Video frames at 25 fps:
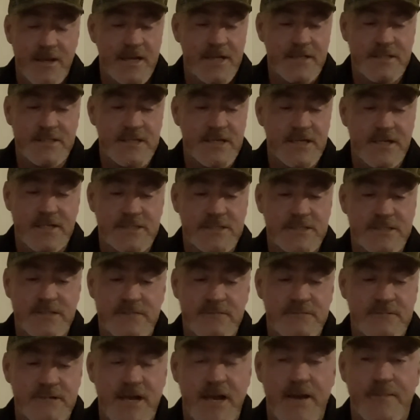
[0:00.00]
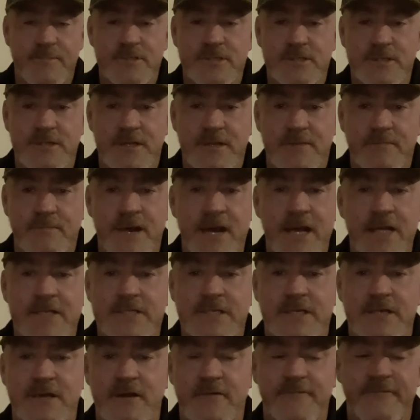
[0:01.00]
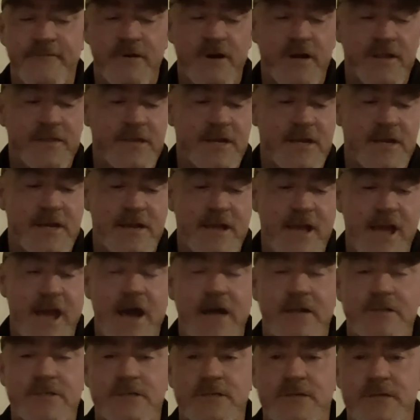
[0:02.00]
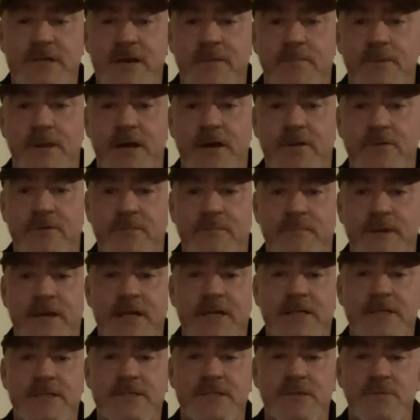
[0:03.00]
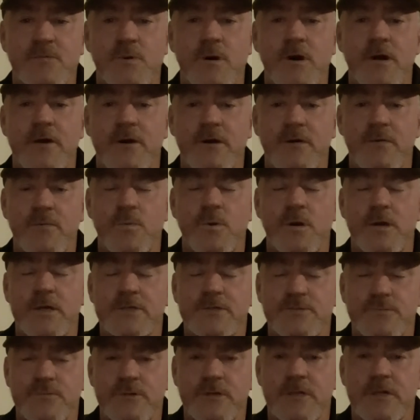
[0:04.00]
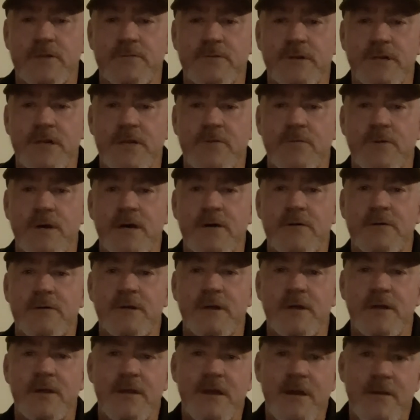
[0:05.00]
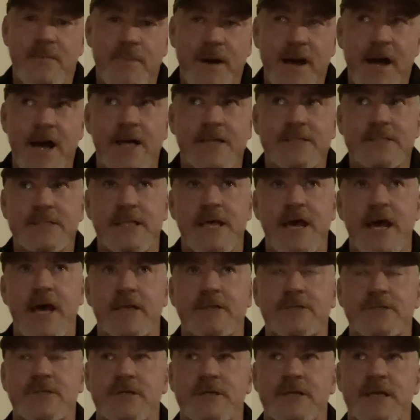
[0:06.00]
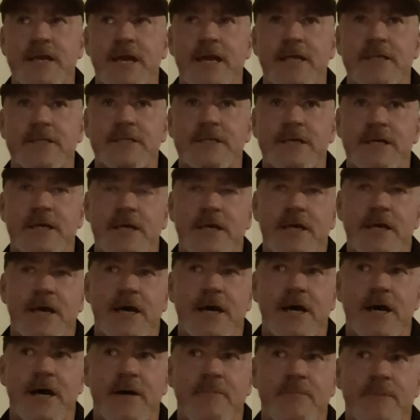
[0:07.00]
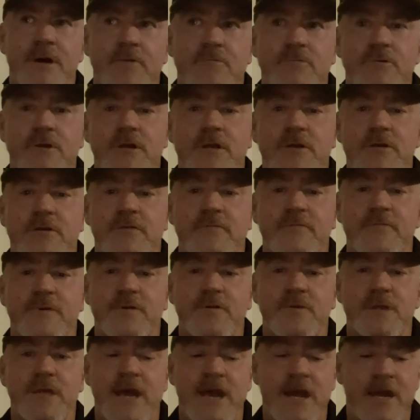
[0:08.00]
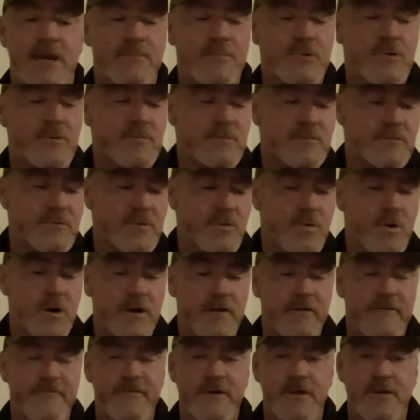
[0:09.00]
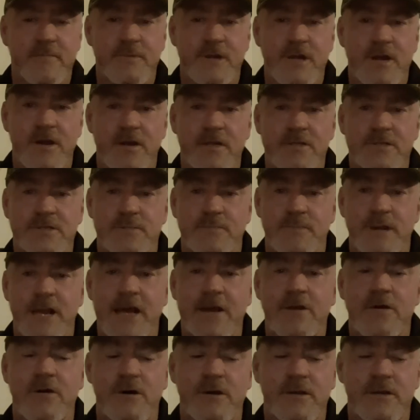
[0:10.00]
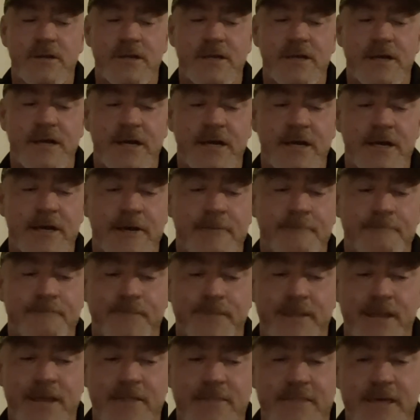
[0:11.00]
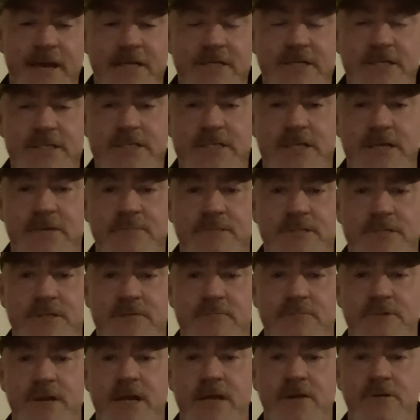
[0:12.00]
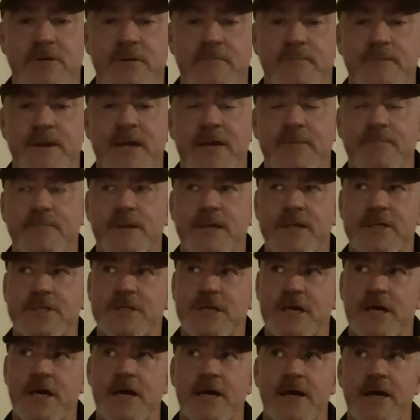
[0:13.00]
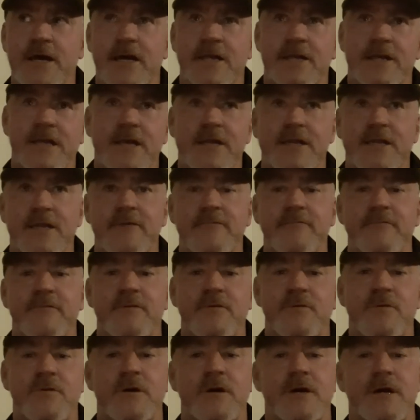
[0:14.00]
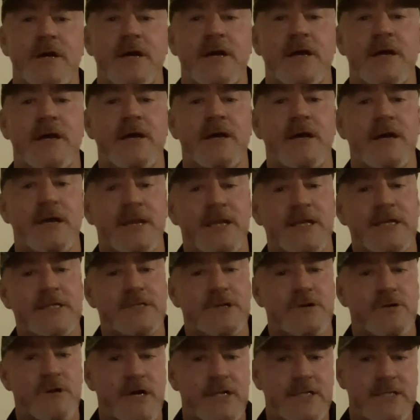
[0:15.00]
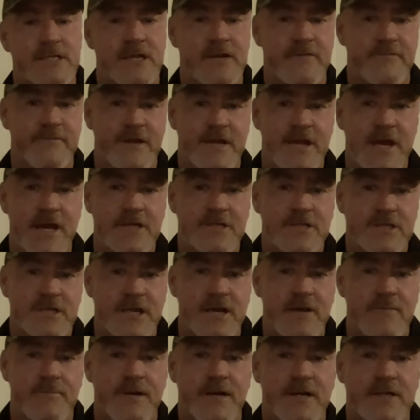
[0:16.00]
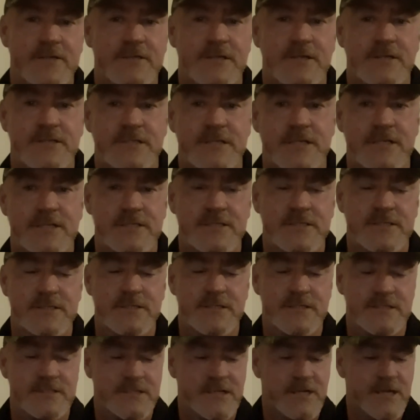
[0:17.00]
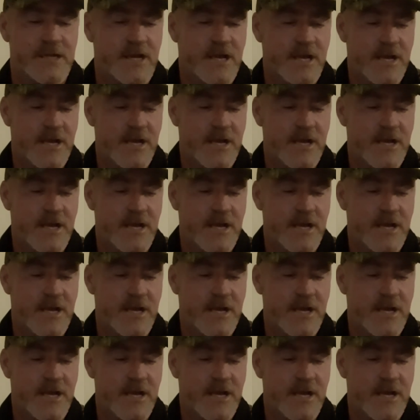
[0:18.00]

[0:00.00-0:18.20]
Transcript: It's absolutely amazing. I find that out to a couple of 100 meters, the white hot works really, really well. Past that, to get a really good view of the animal, quite often I'm going to black hot. That just seems to render a better picture and give you an easier identification out past those distances.